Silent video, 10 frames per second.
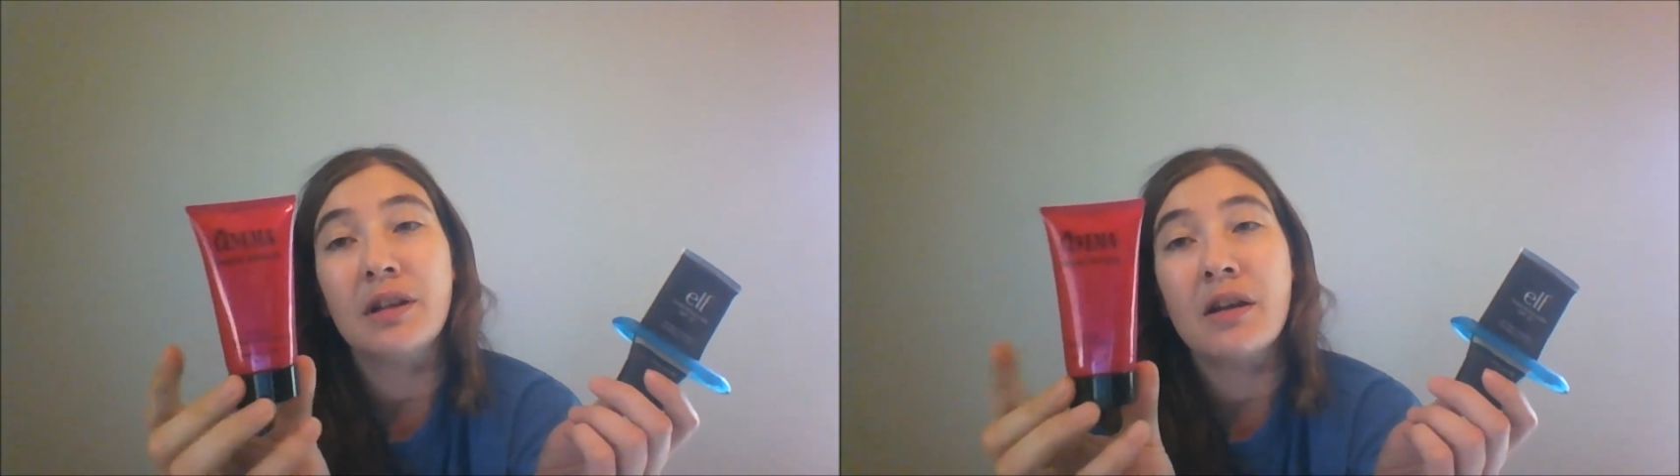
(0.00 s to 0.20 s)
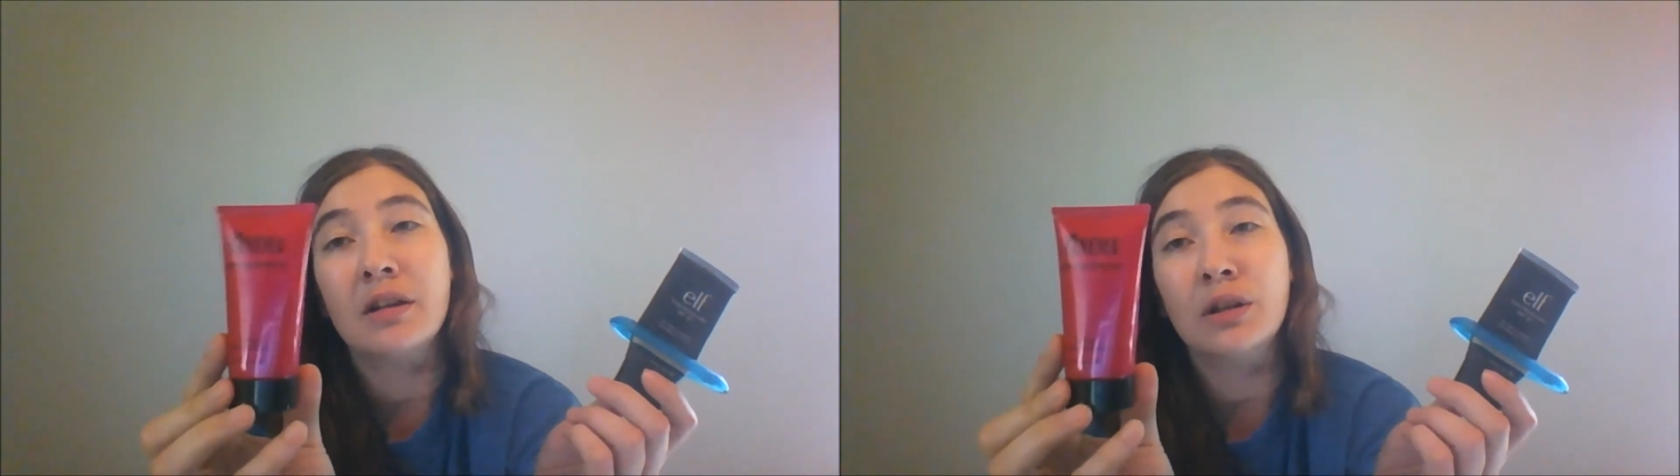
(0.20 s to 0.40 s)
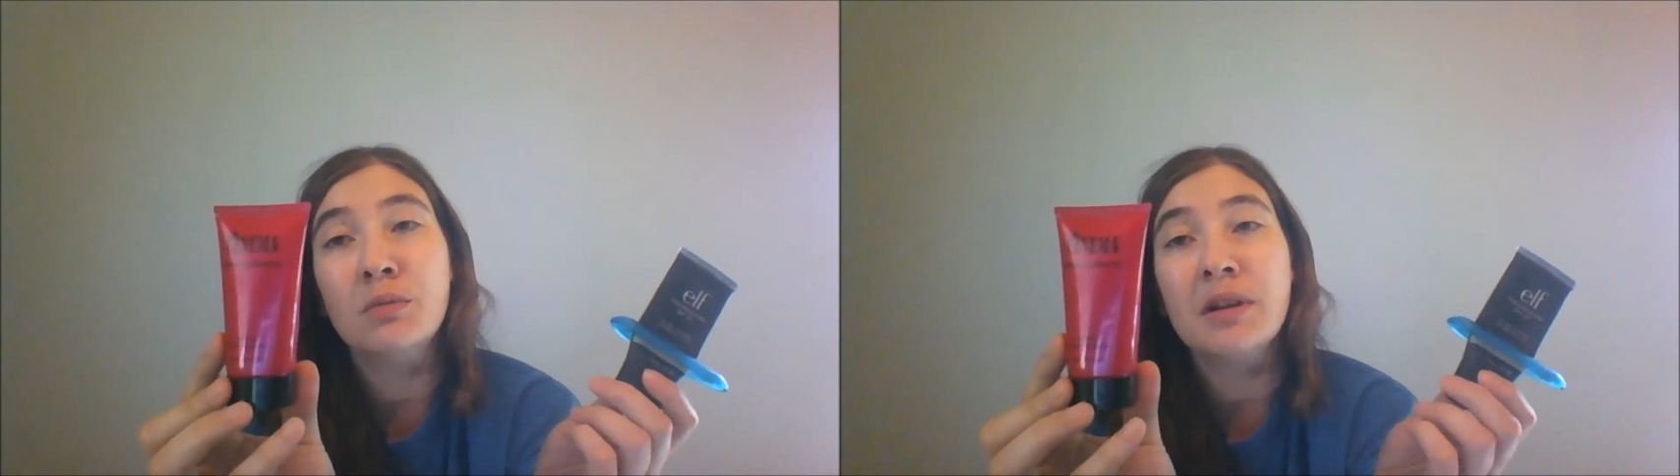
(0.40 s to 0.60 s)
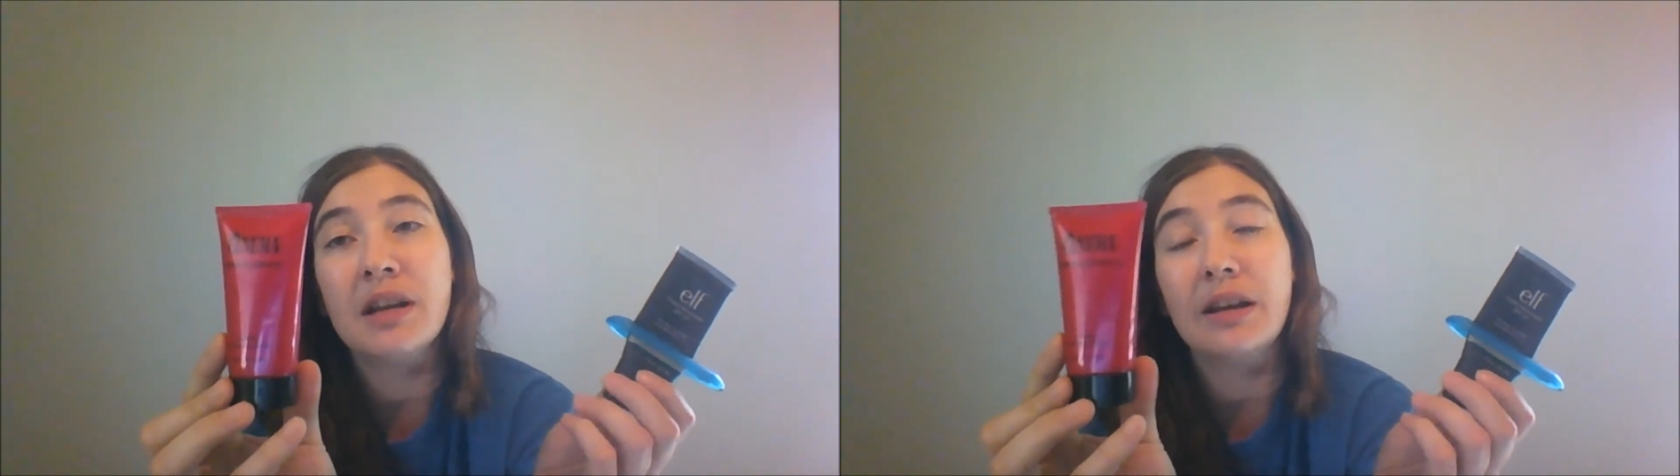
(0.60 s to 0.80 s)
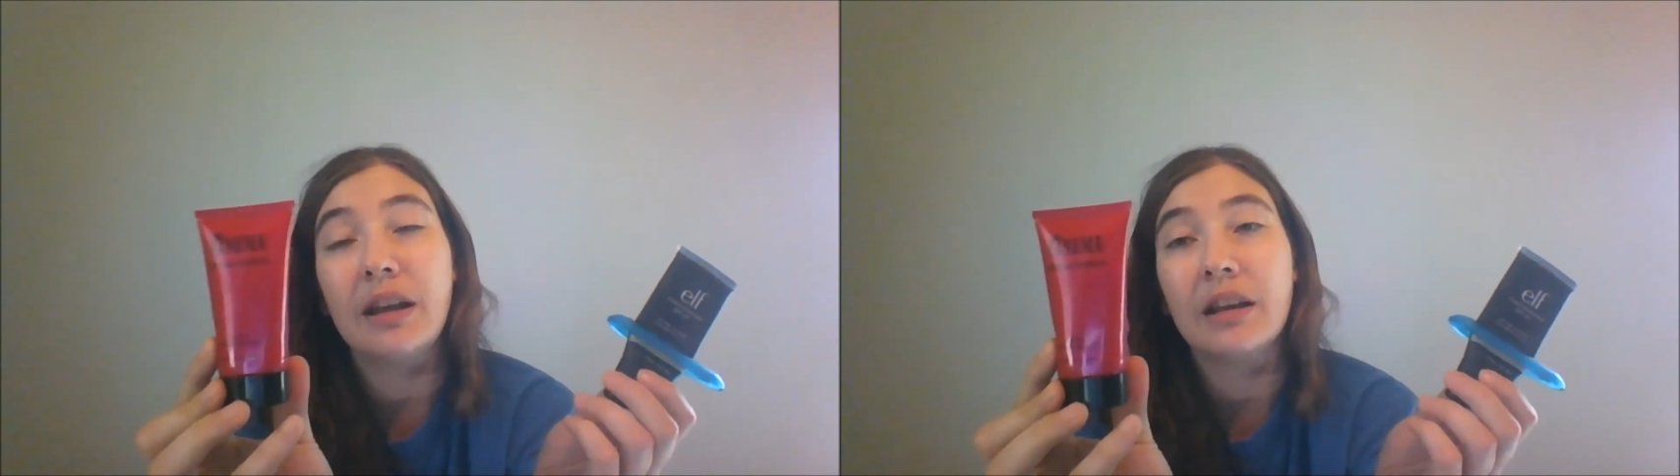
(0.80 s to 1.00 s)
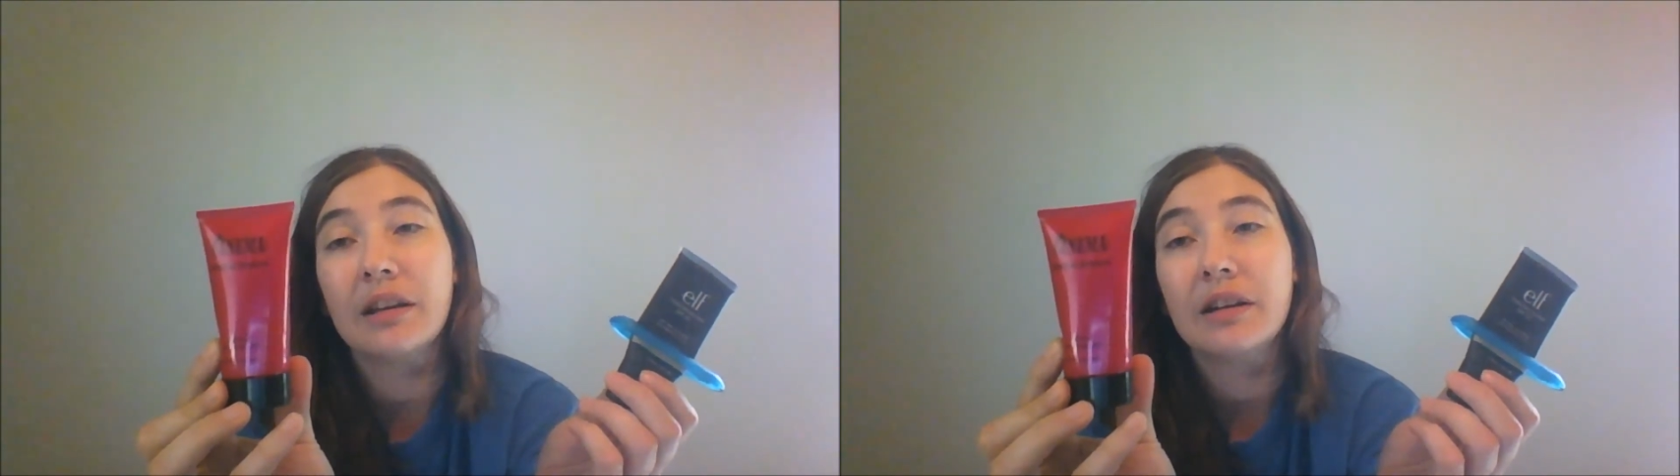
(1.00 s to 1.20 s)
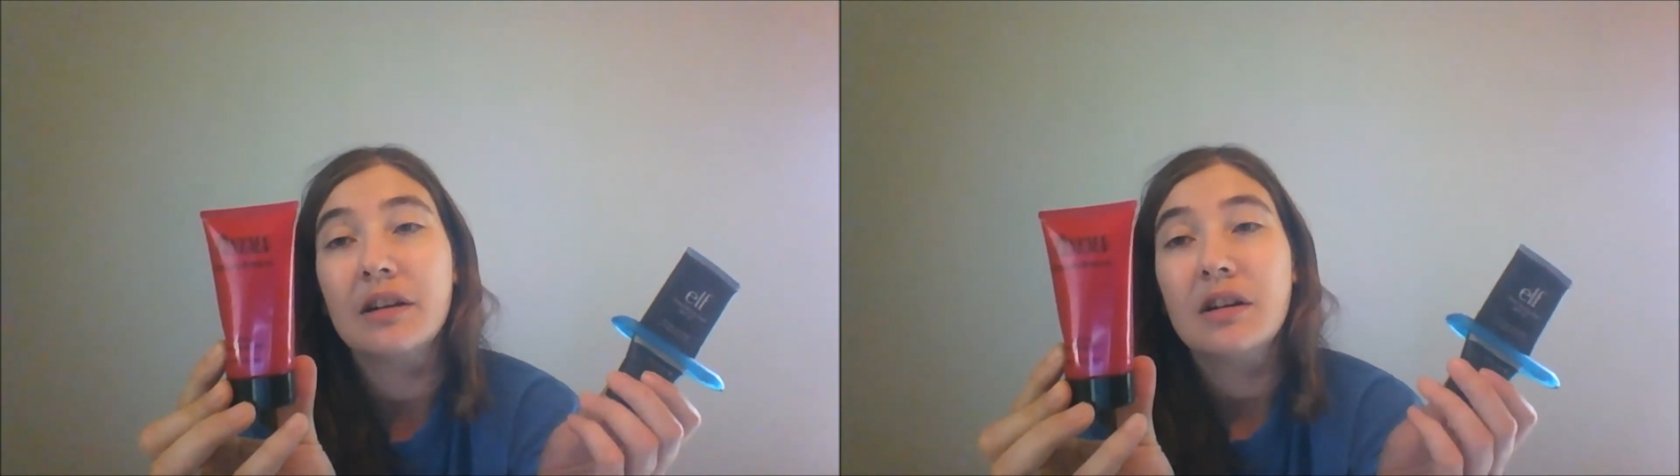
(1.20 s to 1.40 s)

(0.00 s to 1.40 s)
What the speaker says: But it is